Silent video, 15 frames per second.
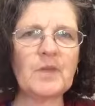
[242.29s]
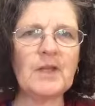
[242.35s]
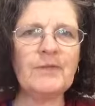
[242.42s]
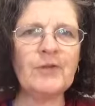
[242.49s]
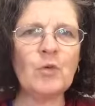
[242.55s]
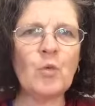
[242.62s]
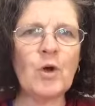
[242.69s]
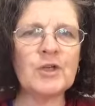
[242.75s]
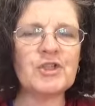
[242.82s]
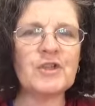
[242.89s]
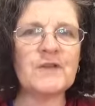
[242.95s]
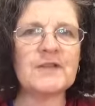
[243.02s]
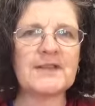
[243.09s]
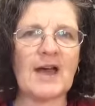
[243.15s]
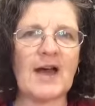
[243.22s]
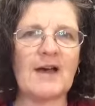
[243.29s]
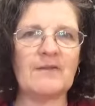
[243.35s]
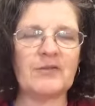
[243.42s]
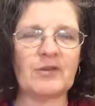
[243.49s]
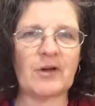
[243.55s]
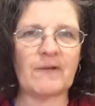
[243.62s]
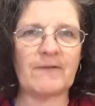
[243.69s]
If you're watching this
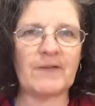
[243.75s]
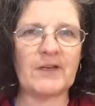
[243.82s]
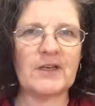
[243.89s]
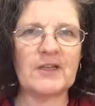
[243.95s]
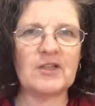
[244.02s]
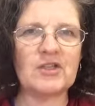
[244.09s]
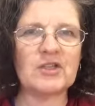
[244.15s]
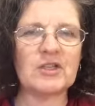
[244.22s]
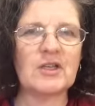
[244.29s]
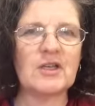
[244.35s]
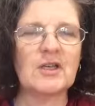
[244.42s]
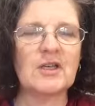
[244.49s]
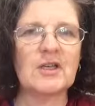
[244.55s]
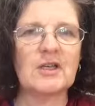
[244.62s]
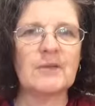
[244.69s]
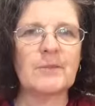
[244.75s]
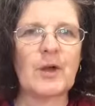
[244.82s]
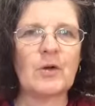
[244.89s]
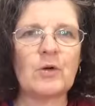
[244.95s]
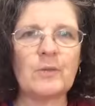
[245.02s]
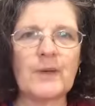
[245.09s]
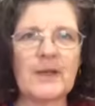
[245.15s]
after I've finished, by
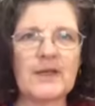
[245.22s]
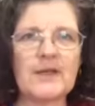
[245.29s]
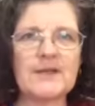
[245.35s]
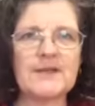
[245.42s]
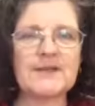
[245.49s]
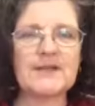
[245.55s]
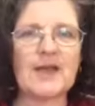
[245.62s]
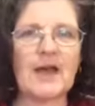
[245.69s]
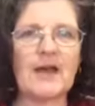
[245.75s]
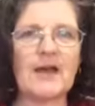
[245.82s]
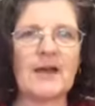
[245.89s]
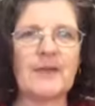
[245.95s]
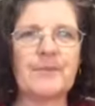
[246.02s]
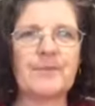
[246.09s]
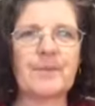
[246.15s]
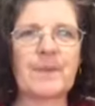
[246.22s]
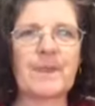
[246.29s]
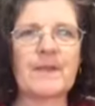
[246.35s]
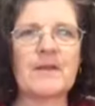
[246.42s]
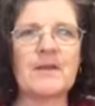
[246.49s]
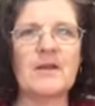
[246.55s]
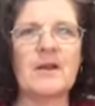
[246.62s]
all means, um,
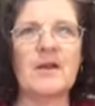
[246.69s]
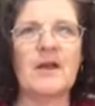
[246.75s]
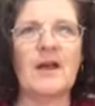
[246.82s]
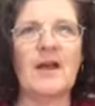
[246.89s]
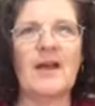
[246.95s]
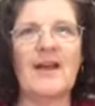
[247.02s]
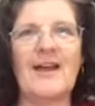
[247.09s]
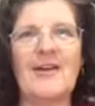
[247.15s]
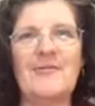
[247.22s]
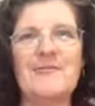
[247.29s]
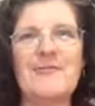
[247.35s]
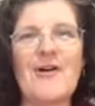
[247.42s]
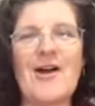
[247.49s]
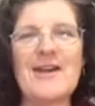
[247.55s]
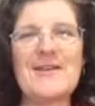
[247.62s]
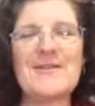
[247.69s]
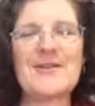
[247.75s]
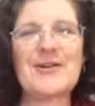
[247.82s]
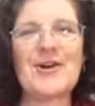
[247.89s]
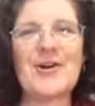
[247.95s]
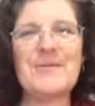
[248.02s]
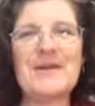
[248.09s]
write in the
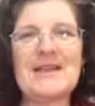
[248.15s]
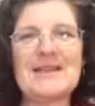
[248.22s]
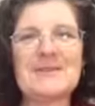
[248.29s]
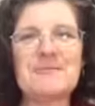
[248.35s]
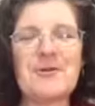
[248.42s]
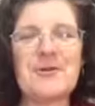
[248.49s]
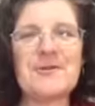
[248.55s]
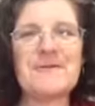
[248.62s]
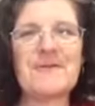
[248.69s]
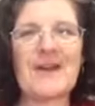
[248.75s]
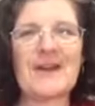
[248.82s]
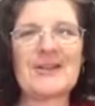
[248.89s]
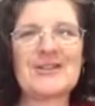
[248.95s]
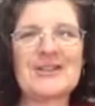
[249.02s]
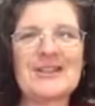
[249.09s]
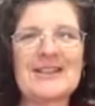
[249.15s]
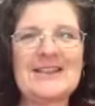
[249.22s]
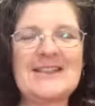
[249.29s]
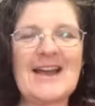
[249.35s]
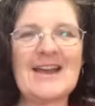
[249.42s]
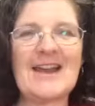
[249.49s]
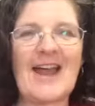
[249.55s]
comments what you've actually
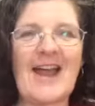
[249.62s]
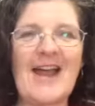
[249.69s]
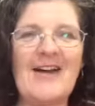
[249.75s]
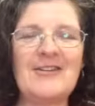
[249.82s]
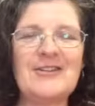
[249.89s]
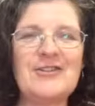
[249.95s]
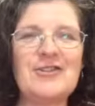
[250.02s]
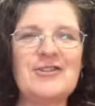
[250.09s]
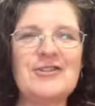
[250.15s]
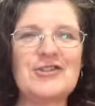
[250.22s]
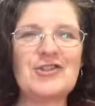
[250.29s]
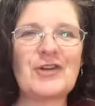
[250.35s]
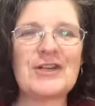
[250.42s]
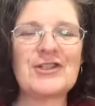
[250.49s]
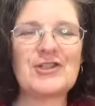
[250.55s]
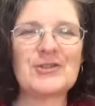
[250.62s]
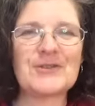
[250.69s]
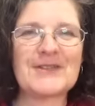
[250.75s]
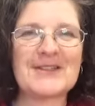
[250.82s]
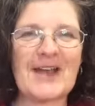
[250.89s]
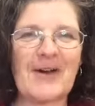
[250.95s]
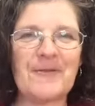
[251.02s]
done. How did you stretch
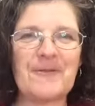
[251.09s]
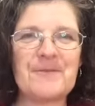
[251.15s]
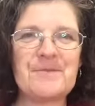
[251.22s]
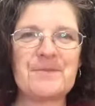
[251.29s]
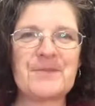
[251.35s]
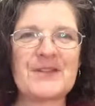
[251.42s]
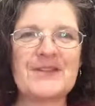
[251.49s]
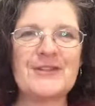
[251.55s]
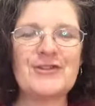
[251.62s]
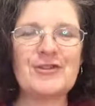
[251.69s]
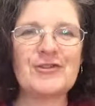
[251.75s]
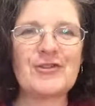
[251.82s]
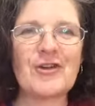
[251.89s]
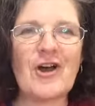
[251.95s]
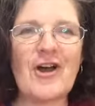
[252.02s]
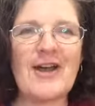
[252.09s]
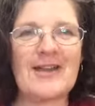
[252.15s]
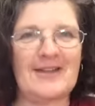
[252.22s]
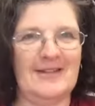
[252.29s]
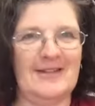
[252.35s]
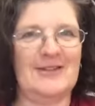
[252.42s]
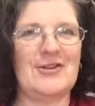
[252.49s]
yourself? Did you
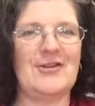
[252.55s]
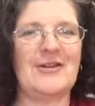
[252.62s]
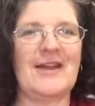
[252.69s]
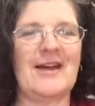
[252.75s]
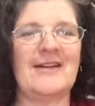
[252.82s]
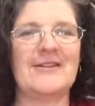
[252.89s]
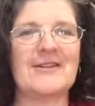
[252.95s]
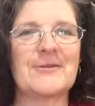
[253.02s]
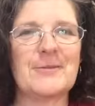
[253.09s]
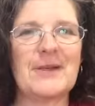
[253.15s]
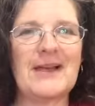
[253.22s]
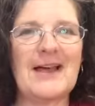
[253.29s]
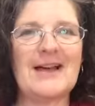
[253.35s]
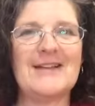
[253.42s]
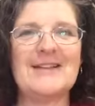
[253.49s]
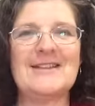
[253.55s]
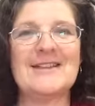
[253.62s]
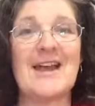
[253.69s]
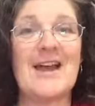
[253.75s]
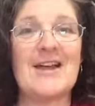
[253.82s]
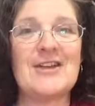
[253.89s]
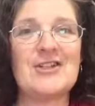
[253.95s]
try yoga, Pilates,
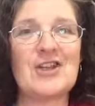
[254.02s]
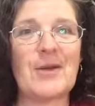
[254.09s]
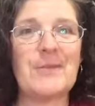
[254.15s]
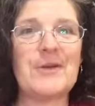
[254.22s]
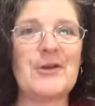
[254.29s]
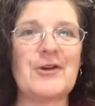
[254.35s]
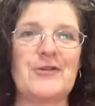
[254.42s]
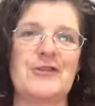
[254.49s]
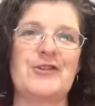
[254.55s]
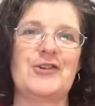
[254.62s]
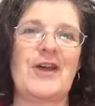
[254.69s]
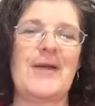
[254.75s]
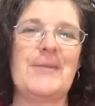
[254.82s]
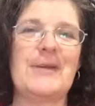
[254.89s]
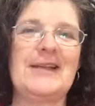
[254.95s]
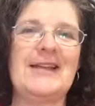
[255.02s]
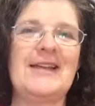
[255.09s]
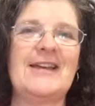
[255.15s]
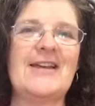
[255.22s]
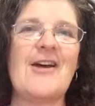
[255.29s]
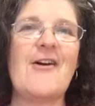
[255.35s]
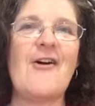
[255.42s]
jumping on the
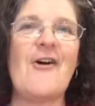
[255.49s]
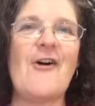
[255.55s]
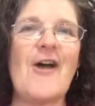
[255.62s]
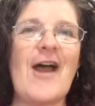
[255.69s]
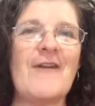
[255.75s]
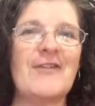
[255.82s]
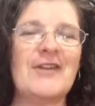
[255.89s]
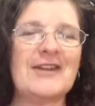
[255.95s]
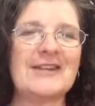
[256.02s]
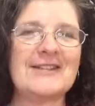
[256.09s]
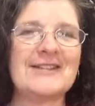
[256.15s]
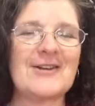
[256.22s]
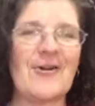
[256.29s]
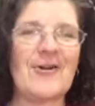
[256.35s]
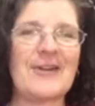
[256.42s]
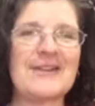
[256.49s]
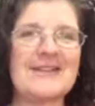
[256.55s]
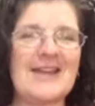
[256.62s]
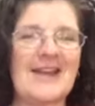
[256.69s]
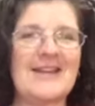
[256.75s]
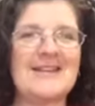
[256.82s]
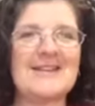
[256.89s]
trampoline, or having a song and
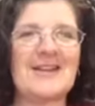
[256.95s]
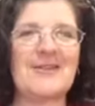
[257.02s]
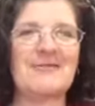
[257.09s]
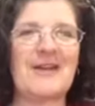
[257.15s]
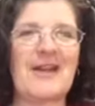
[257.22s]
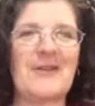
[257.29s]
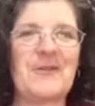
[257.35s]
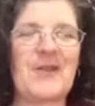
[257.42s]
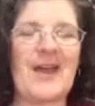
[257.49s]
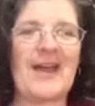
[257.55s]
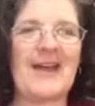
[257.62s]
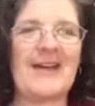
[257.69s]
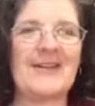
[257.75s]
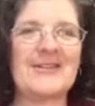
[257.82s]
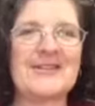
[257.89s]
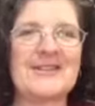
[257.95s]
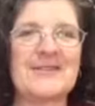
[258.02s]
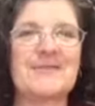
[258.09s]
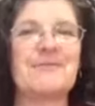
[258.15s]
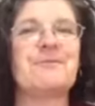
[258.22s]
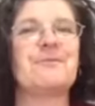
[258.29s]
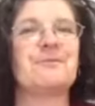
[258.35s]
dance around the house?
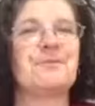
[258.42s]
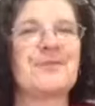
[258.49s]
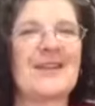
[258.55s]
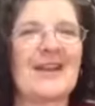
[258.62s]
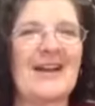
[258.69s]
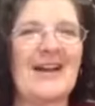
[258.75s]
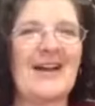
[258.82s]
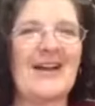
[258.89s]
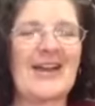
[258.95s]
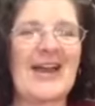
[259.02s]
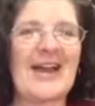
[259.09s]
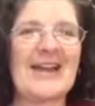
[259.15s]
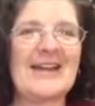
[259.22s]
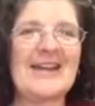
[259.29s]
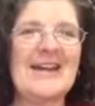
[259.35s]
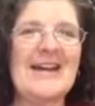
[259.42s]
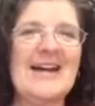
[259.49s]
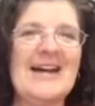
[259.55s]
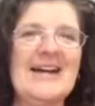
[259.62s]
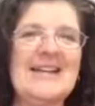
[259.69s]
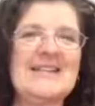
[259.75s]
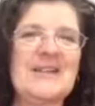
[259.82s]
Okay,
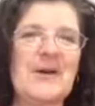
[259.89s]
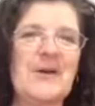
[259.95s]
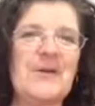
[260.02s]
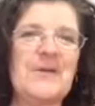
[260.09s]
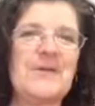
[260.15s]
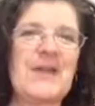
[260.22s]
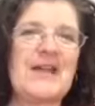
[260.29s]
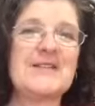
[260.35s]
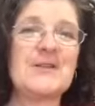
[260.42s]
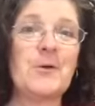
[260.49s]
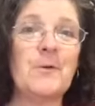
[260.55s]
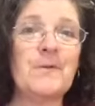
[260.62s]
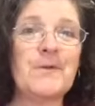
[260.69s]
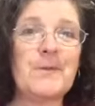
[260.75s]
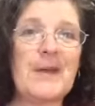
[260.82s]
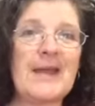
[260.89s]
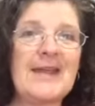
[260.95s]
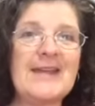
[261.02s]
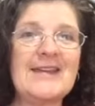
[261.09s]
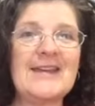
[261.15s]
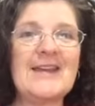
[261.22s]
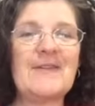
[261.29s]
so that's all for
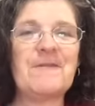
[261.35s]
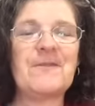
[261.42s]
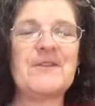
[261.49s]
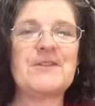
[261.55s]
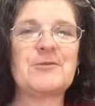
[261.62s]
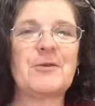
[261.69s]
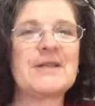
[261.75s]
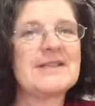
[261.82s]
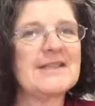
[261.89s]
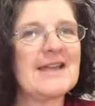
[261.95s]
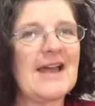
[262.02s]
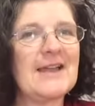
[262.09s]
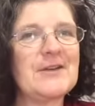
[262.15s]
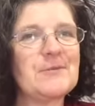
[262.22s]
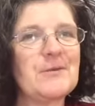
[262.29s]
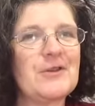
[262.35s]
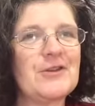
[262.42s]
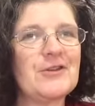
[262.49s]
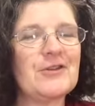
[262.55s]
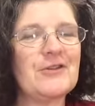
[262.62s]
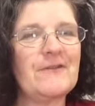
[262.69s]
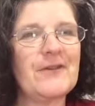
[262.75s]
me. If this resonated with
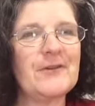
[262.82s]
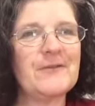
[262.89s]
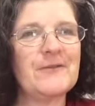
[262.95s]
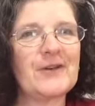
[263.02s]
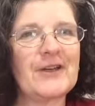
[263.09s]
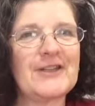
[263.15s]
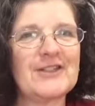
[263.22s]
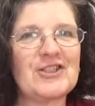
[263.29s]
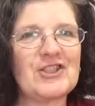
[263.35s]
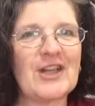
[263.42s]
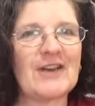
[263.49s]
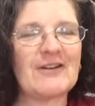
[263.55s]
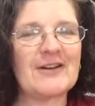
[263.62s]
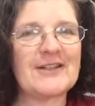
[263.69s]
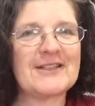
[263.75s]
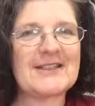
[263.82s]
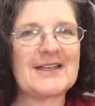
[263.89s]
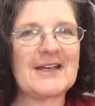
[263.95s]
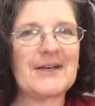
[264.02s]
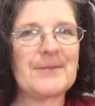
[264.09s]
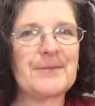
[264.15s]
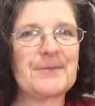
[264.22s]
you, feel free to share it
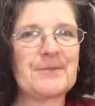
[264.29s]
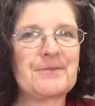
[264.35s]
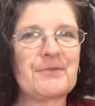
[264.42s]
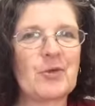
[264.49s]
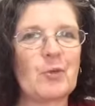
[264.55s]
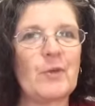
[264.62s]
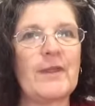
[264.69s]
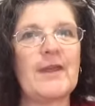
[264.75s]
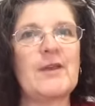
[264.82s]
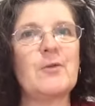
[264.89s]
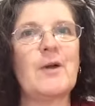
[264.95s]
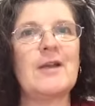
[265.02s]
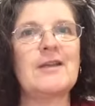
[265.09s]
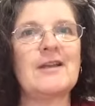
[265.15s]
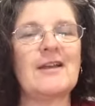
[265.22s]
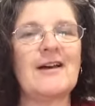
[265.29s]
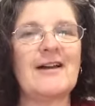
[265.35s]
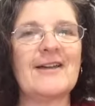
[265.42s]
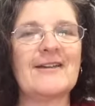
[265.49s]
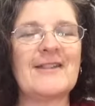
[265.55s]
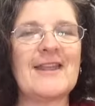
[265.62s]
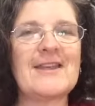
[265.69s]
um, with anyone you
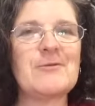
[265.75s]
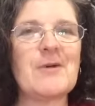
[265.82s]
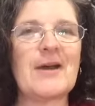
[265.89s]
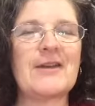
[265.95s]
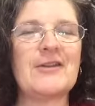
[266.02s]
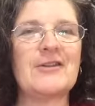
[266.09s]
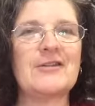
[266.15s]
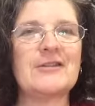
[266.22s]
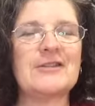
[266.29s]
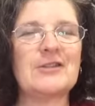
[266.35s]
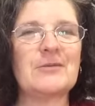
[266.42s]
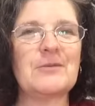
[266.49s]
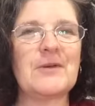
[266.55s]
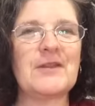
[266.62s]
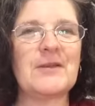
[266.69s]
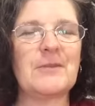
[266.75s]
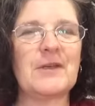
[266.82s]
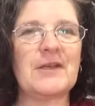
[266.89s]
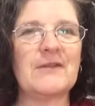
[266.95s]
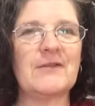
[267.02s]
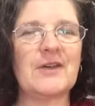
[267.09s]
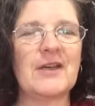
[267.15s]
like, anyone who could do with a
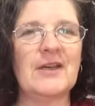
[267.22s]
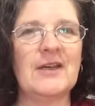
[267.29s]
bit of